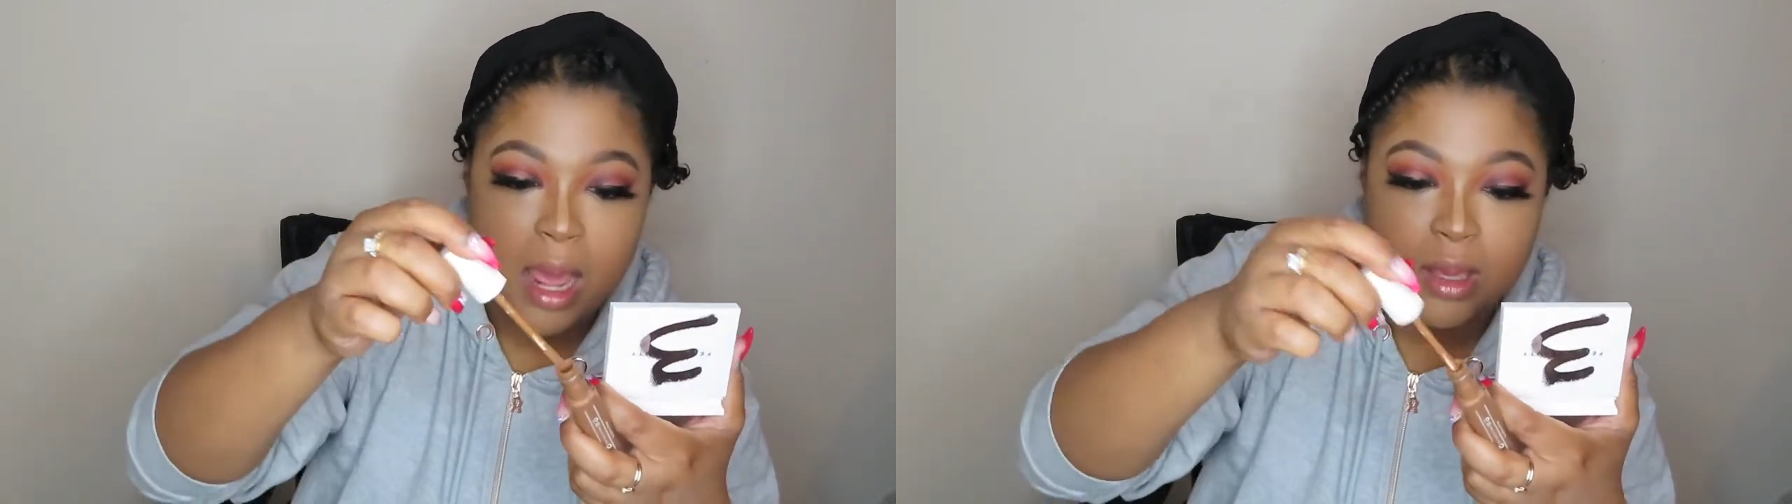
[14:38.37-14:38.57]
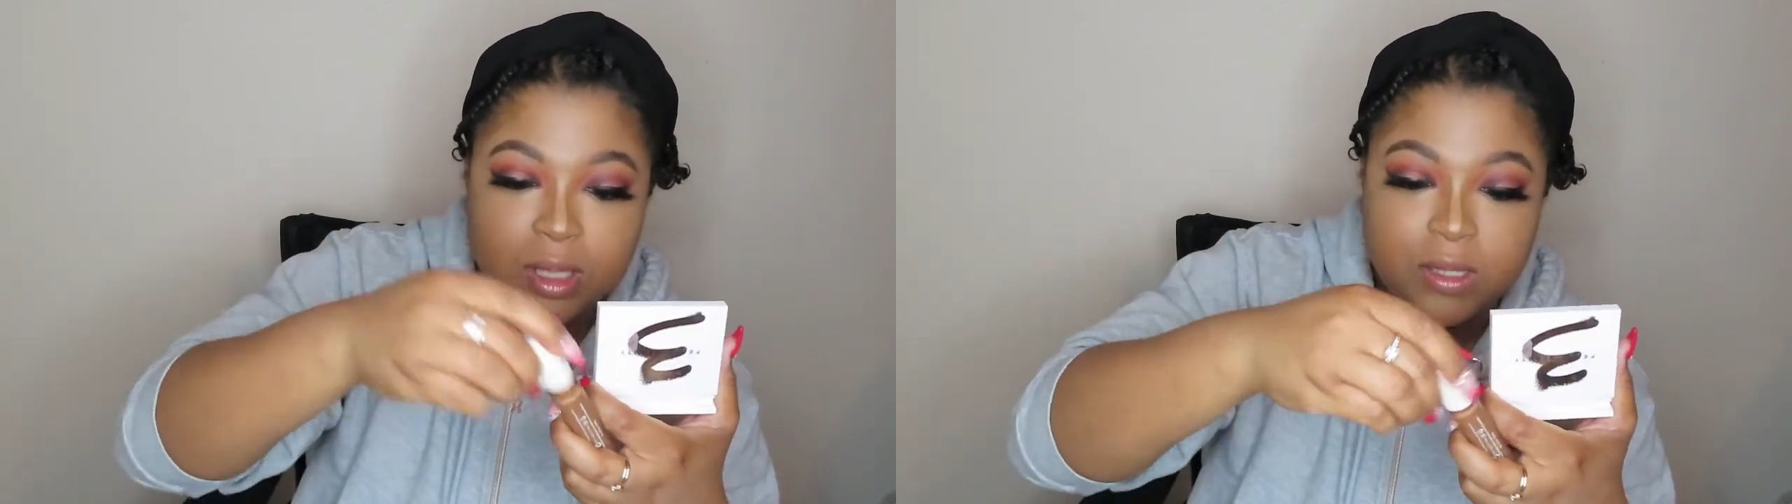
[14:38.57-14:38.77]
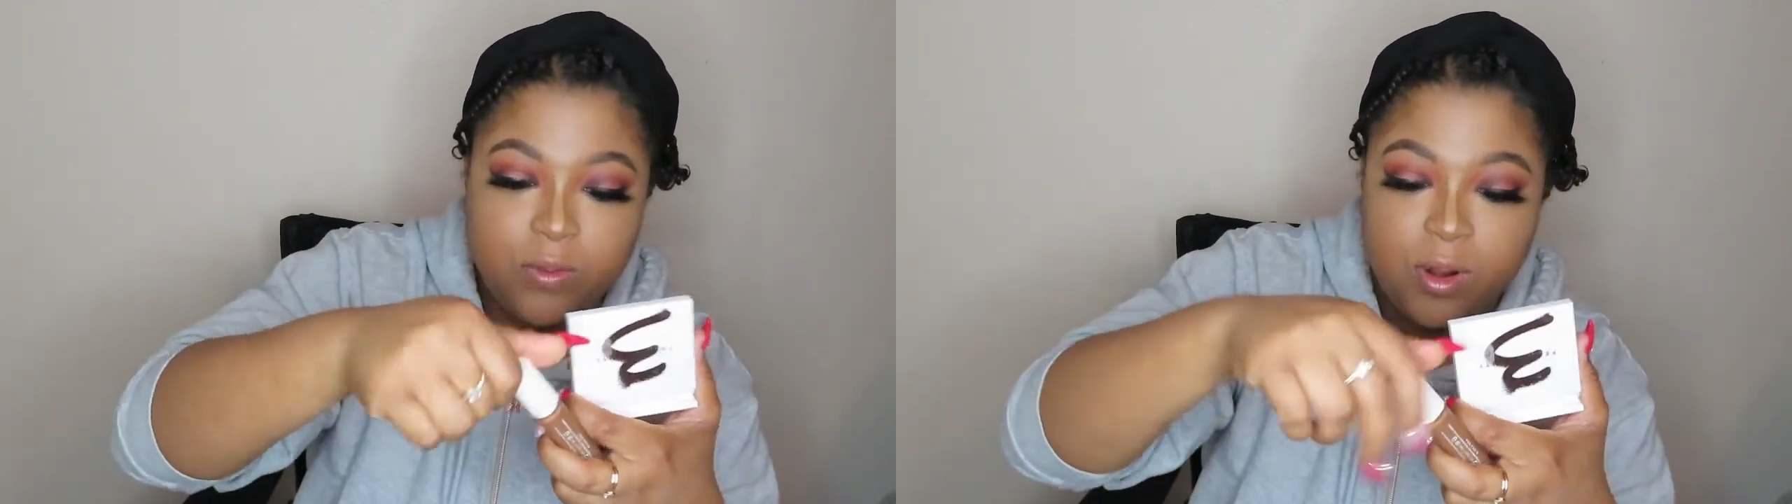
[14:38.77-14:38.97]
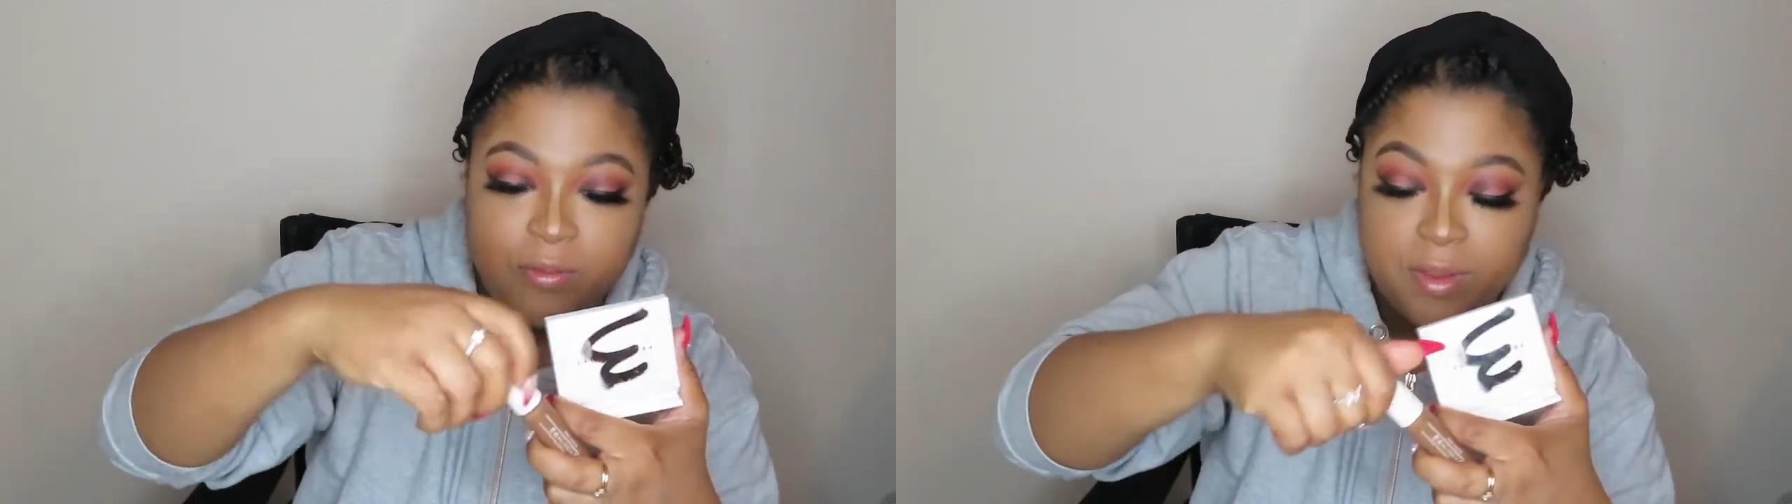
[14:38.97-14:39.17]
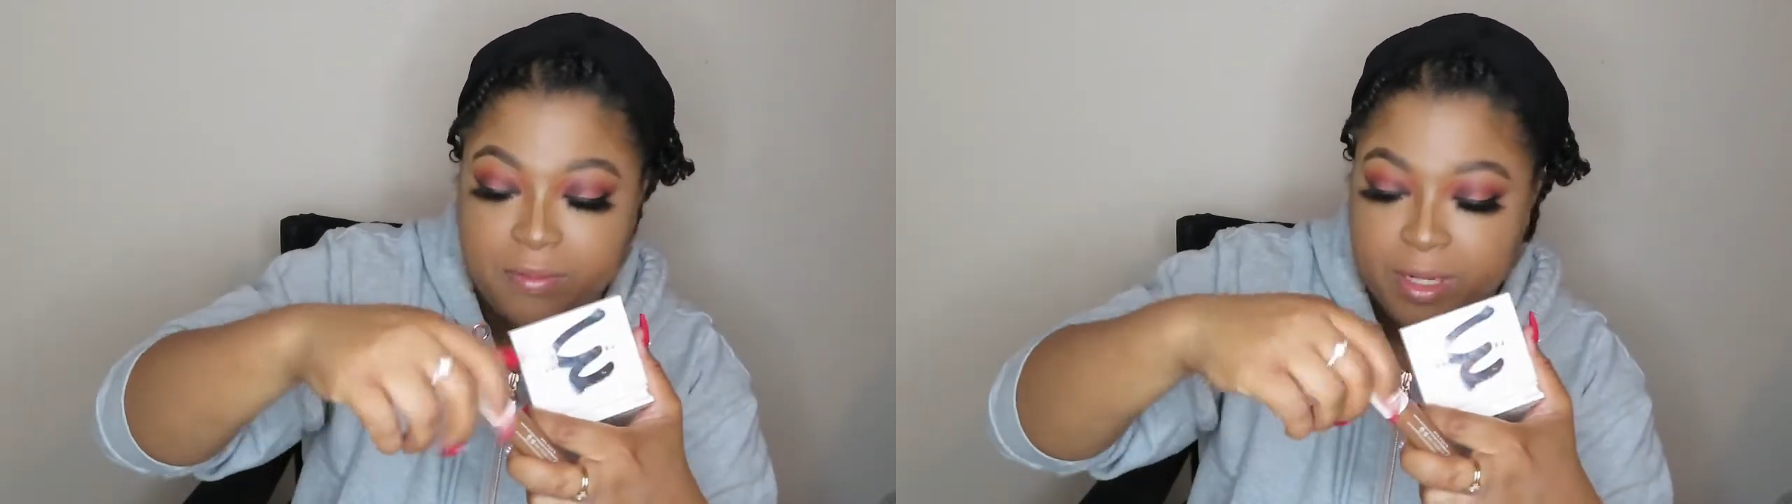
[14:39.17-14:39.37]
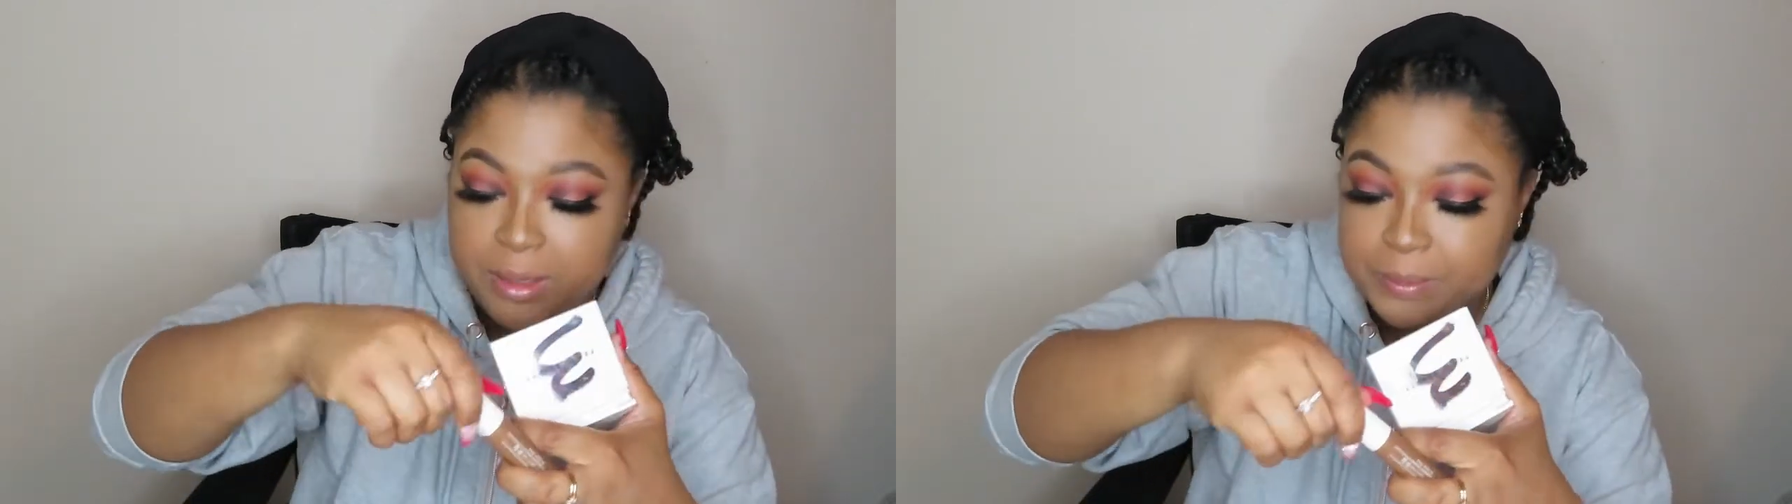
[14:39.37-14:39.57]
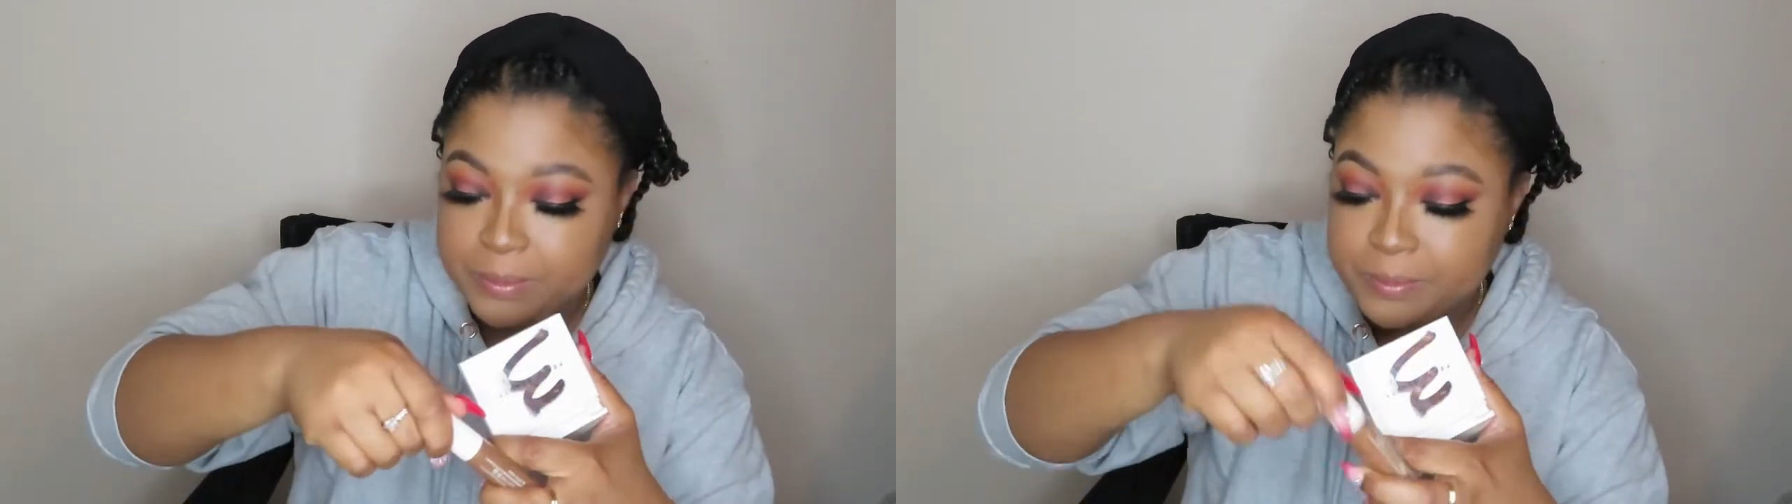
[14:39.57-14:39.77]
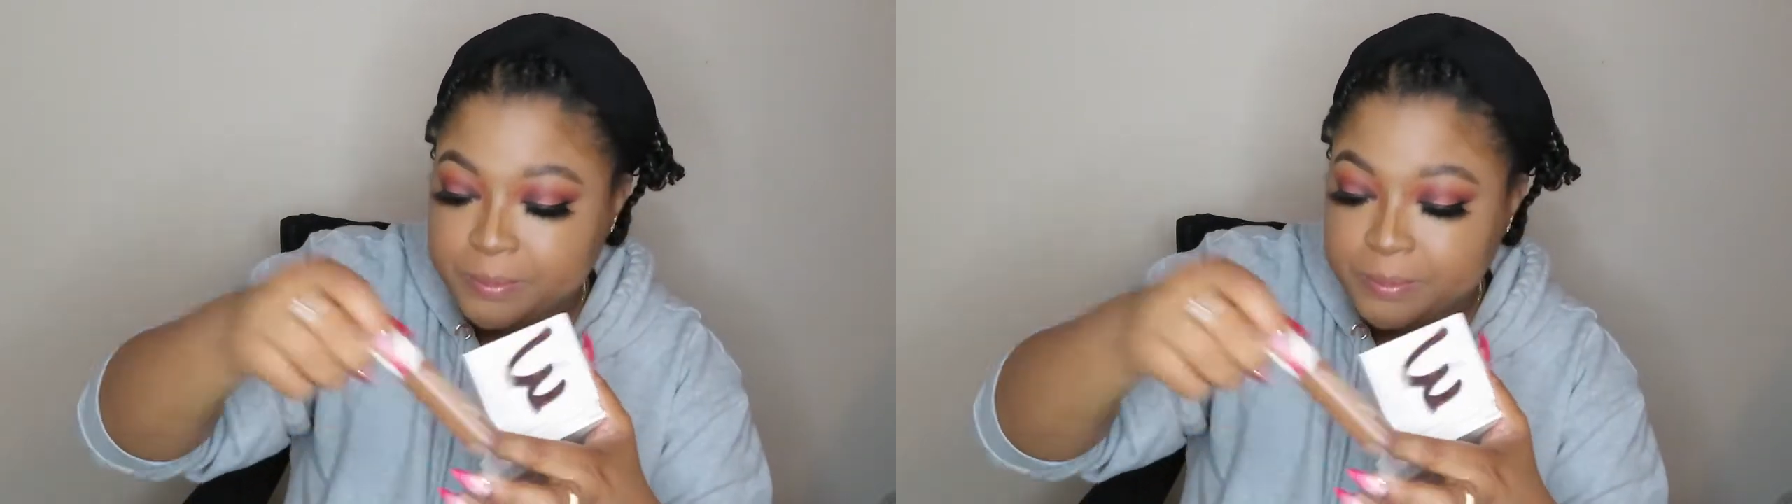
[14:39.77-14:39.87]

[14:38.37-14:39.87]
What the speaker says: I use 450.